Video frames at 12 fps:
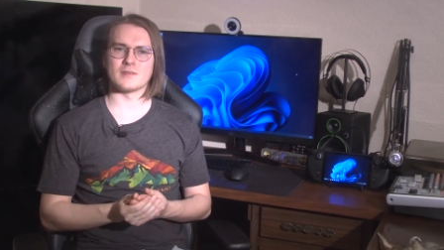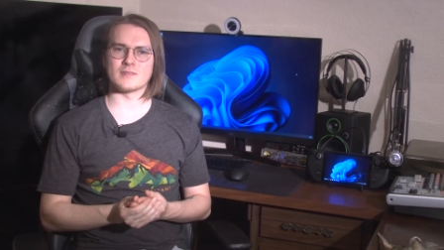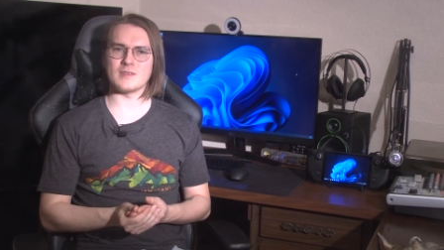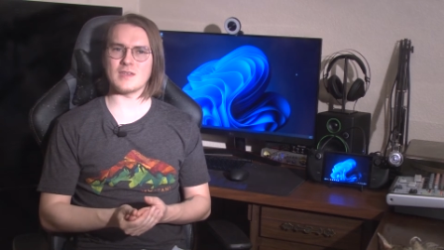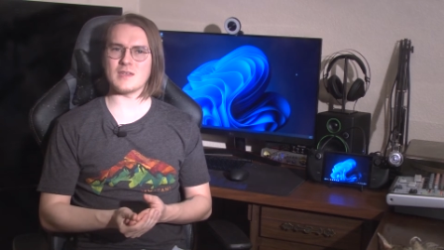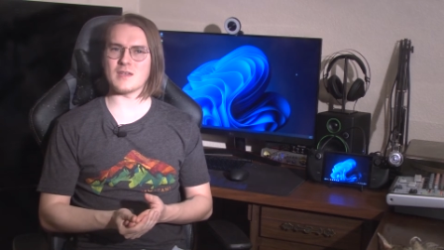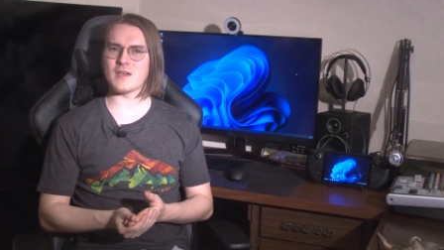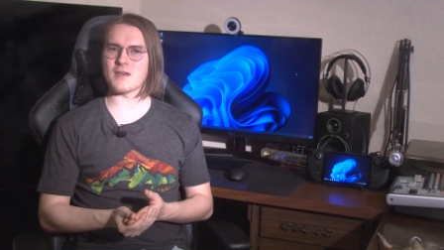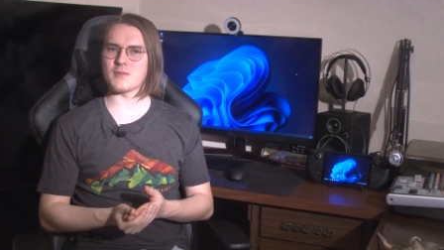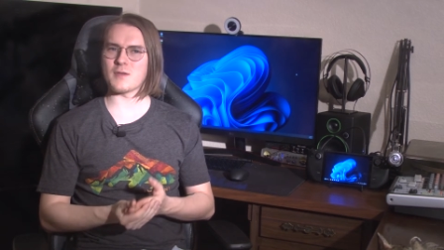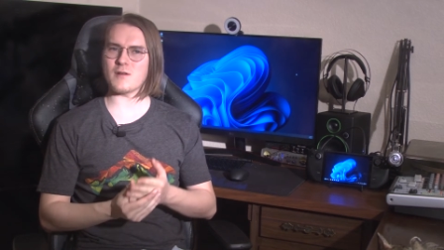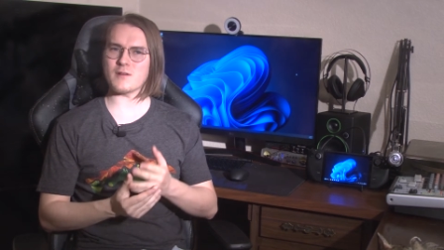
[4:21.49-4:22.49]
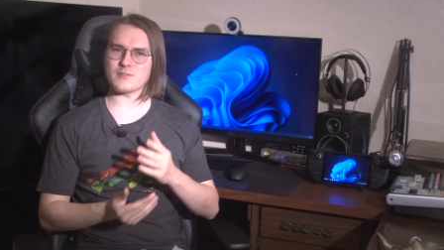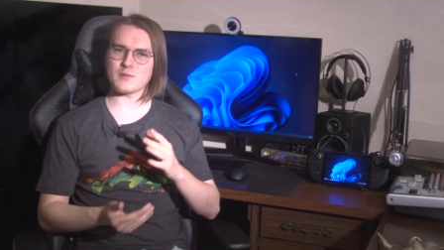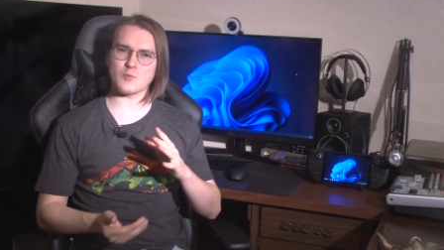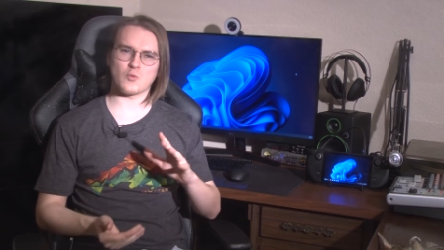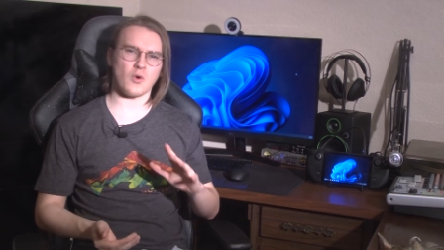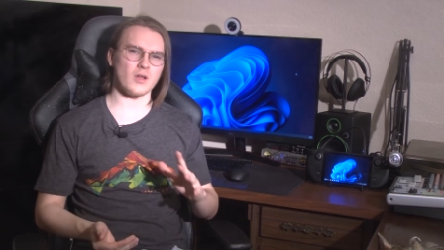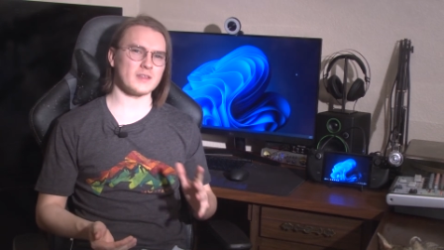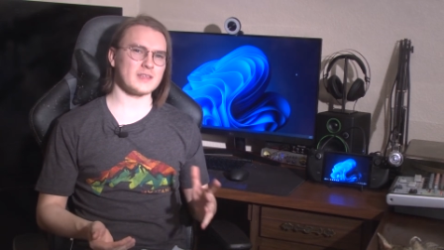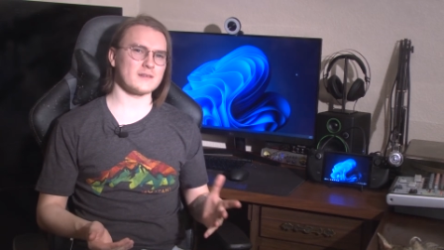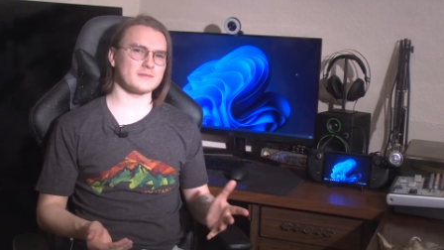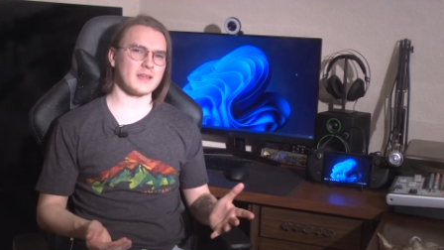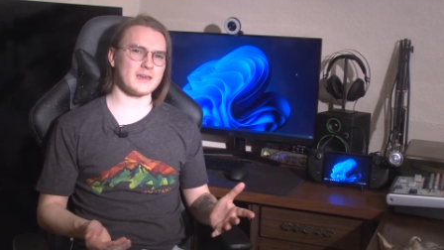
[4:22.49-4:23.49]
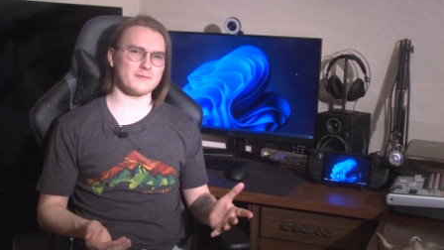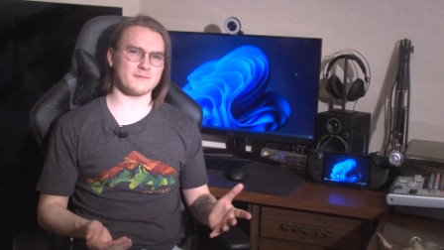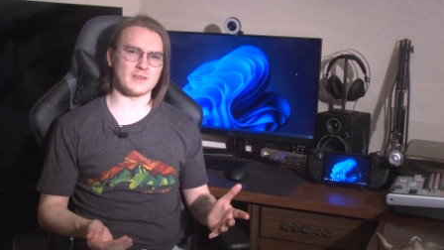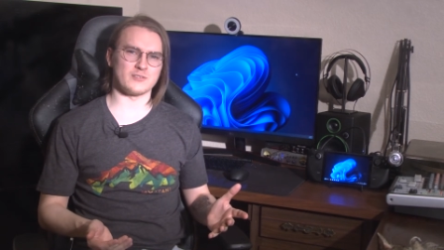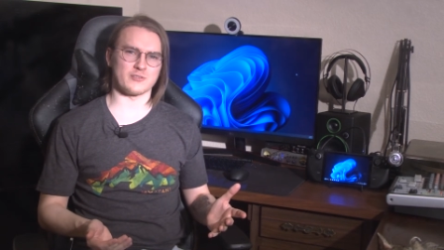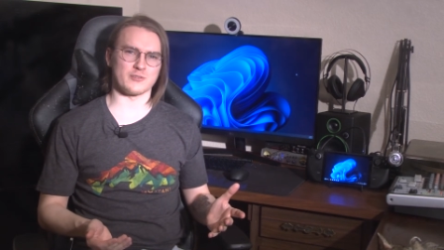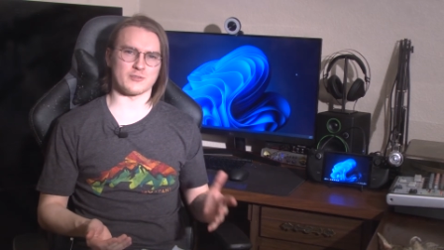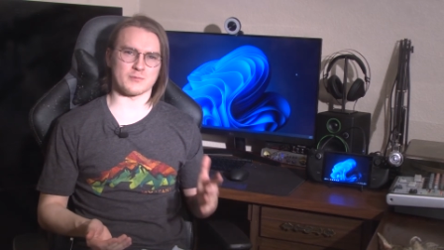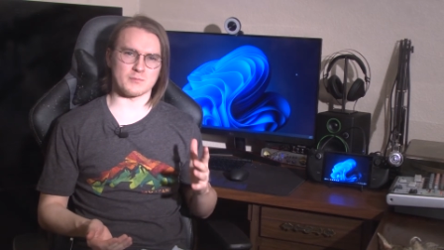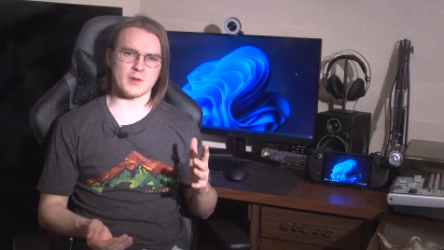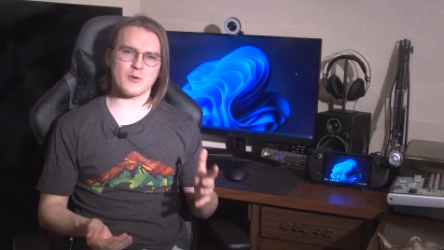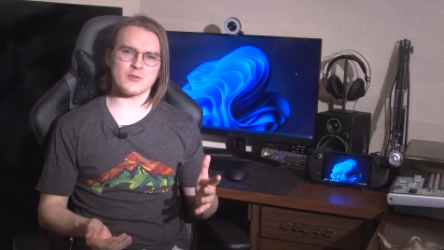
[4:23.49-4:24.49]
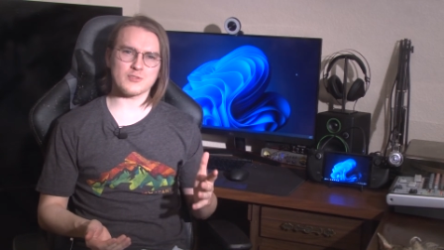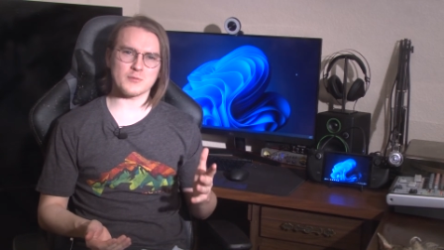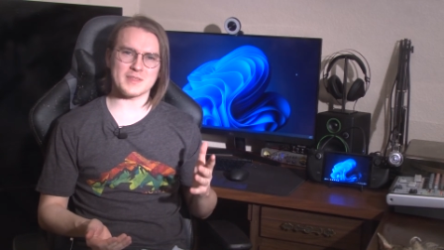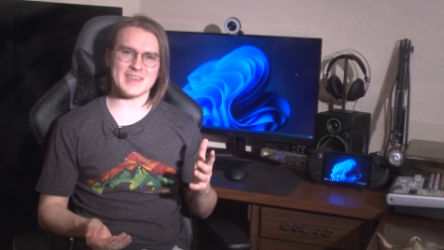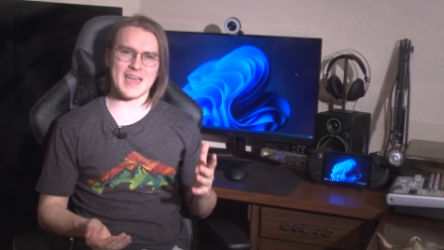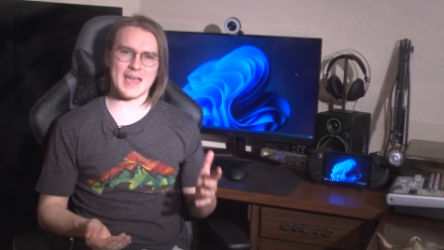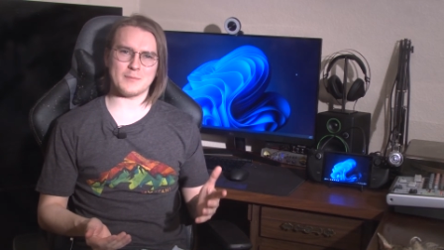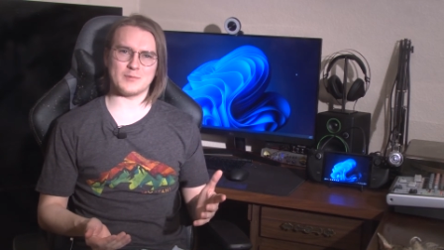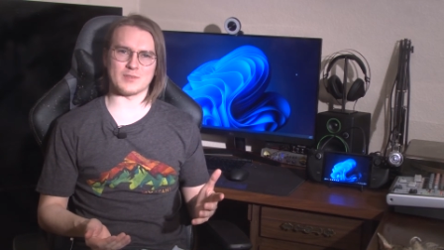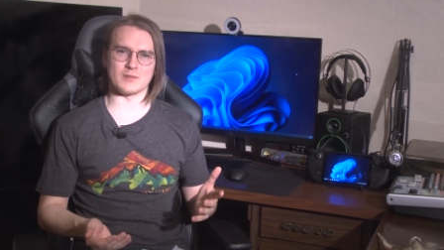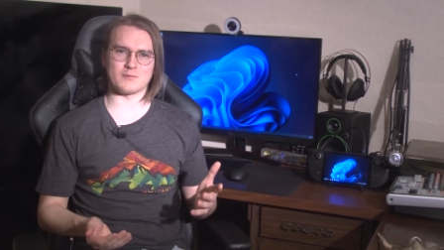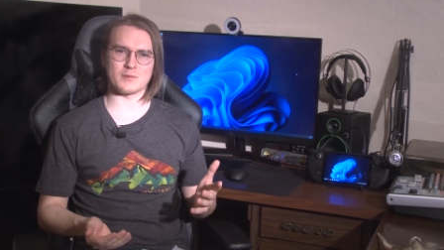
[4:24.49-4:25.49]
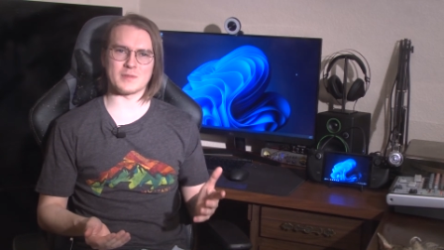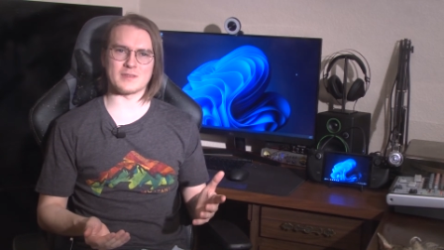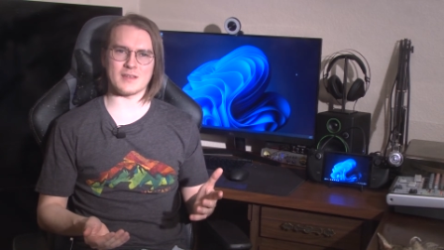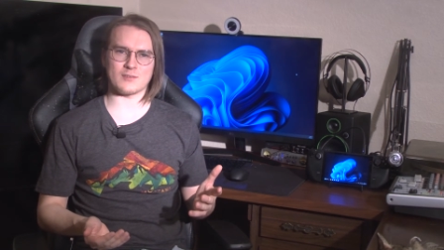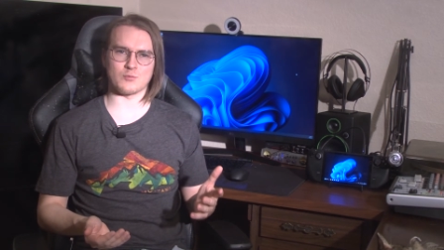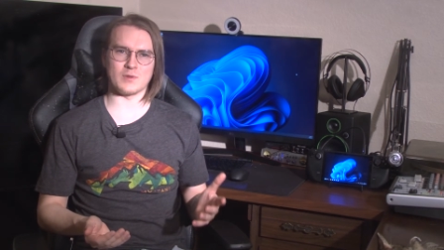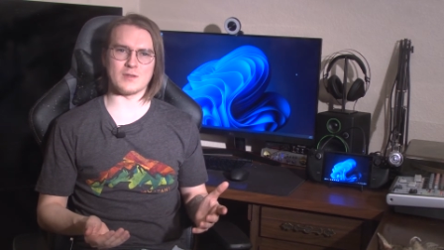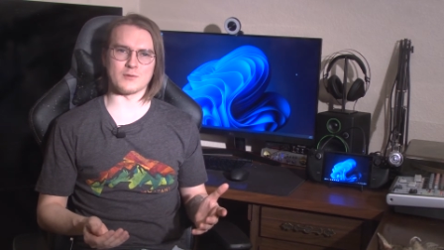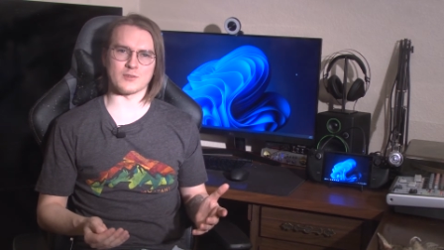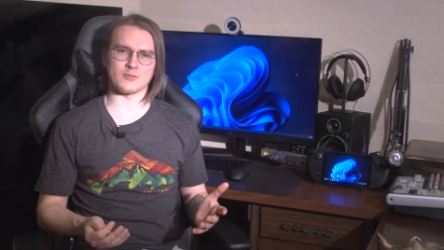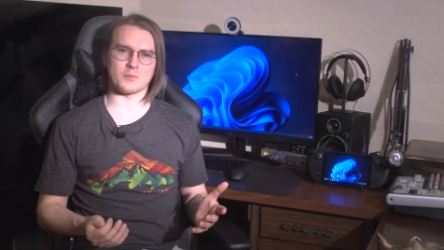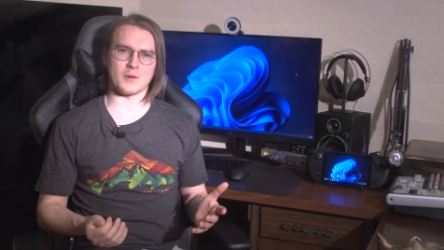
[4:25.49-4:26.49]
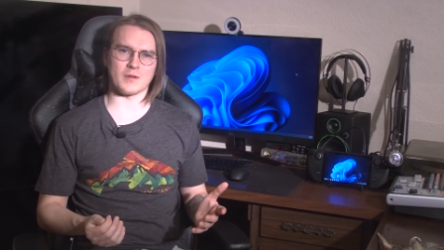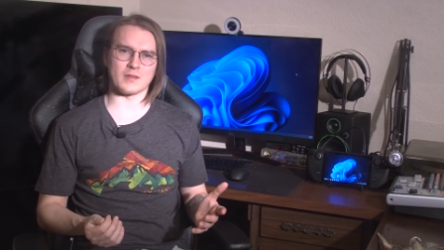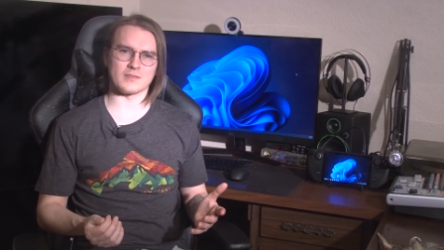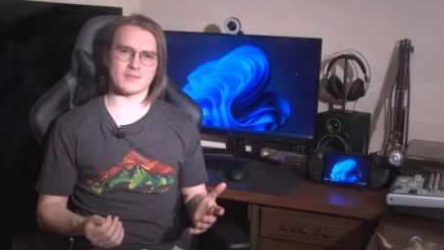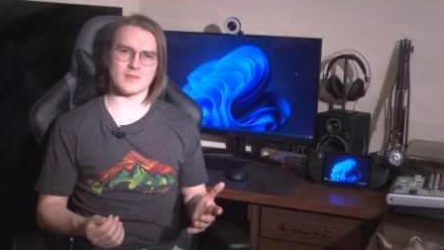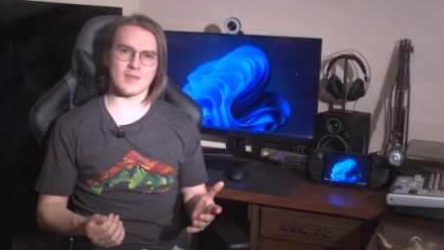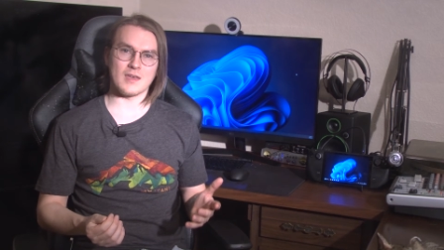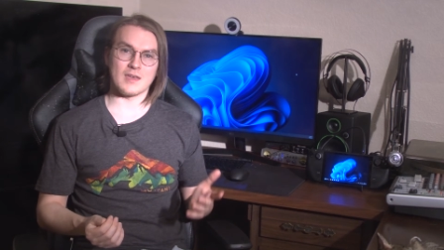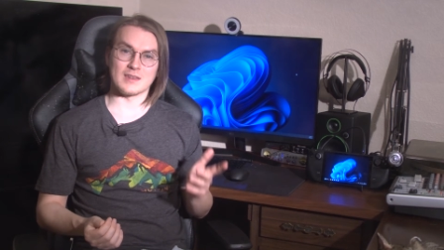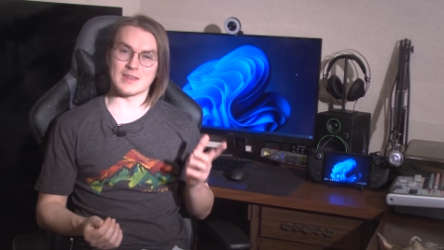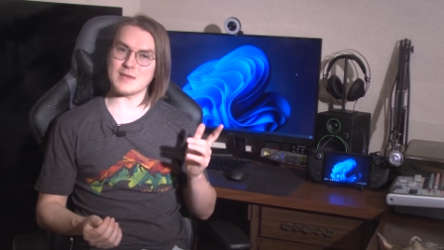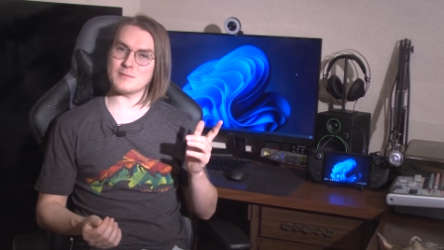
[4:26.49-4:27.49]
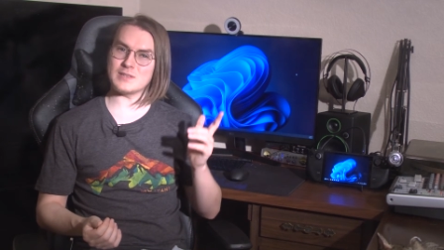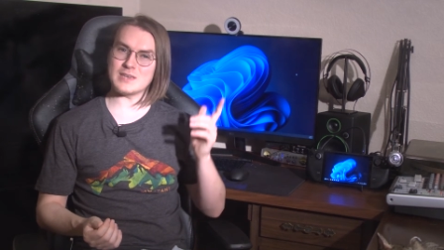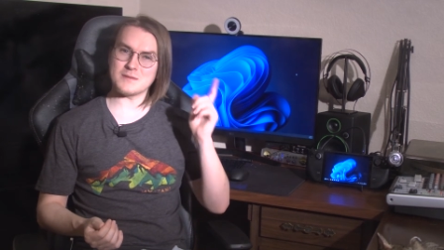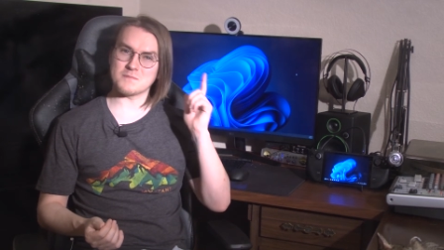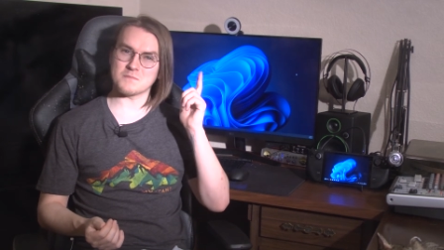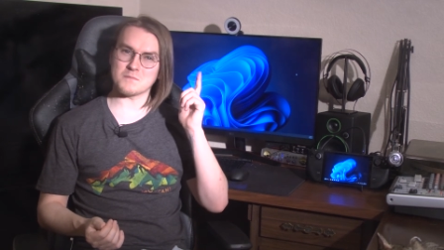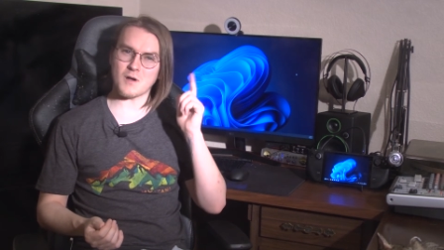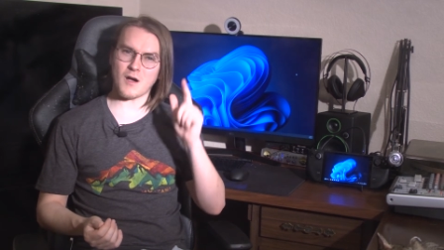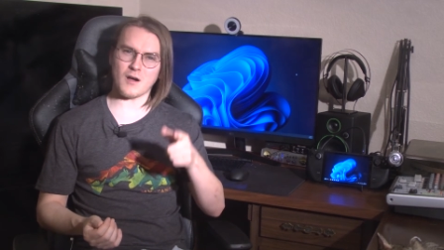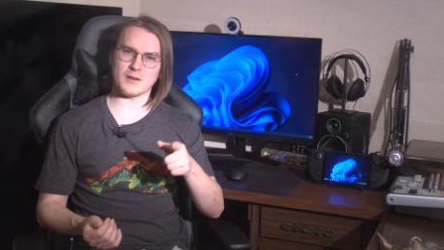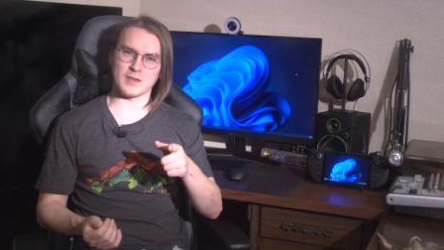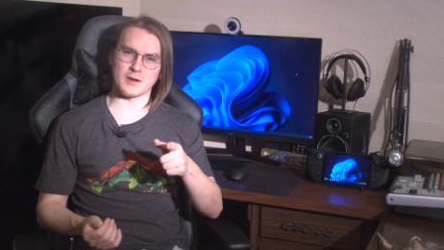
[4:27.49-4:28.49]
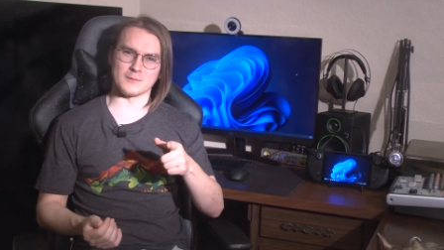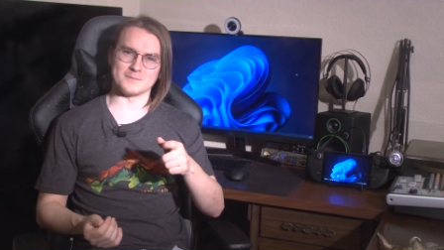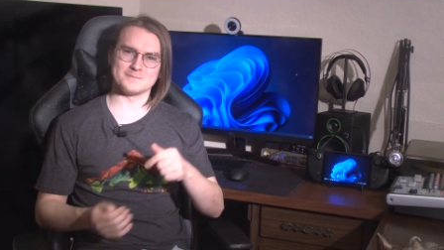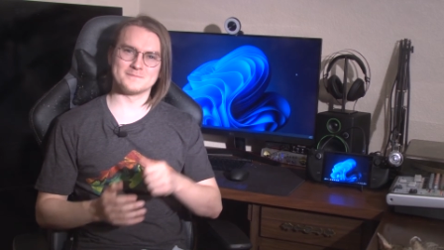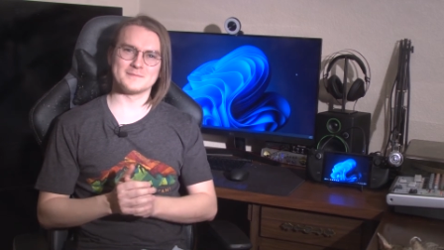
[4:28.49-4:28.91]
See, there are some quality of life features noticeably absent from the Deck's Windows experience, namely audio.